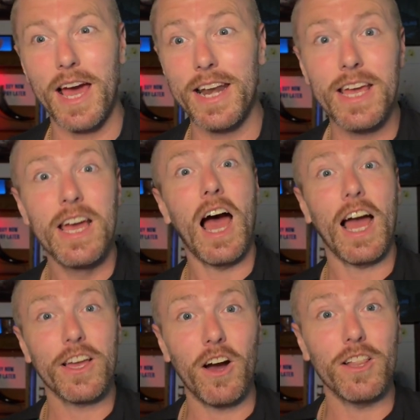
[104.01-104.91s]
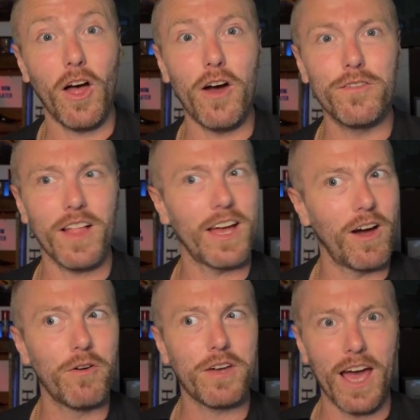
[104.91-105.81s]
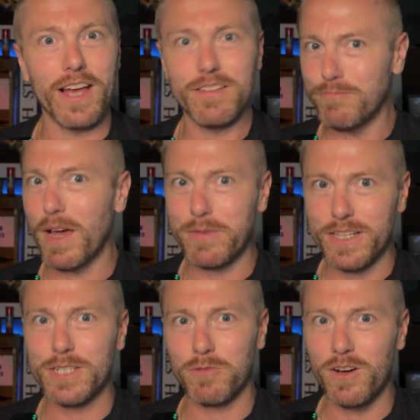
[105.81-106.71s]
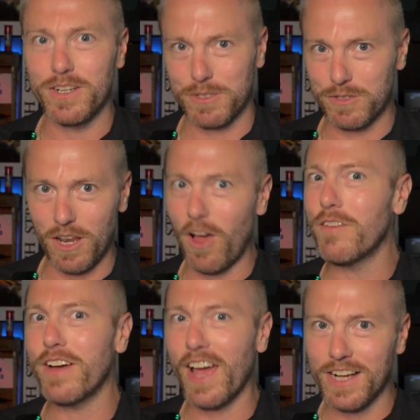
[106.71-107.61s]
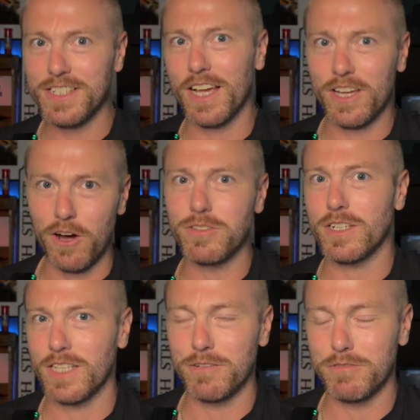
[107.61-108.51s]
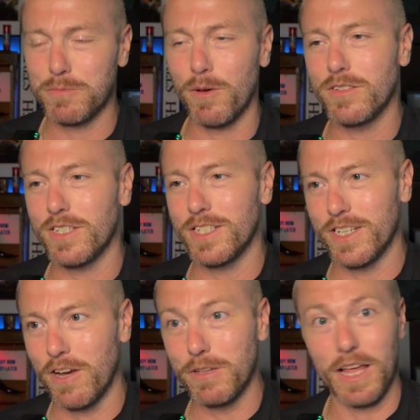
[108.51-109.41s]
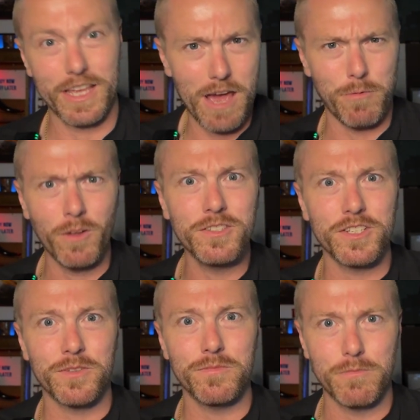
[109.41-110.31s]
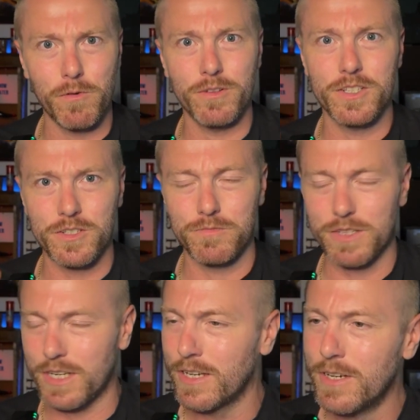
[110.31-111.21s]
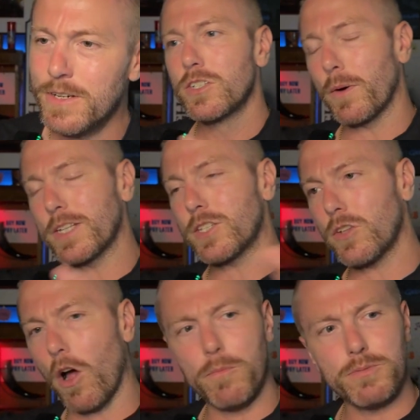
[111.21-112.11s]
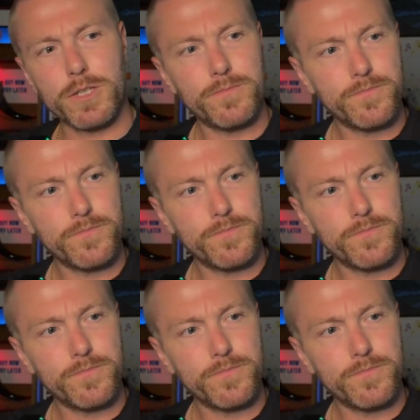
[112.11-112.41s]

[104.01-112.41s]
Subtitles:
And I got a lot of like, okay, maybe this works. There was a lot of AI psychosis in the responses. You know, we're like, yeah, we're onto something. We're onto something. So I stopped,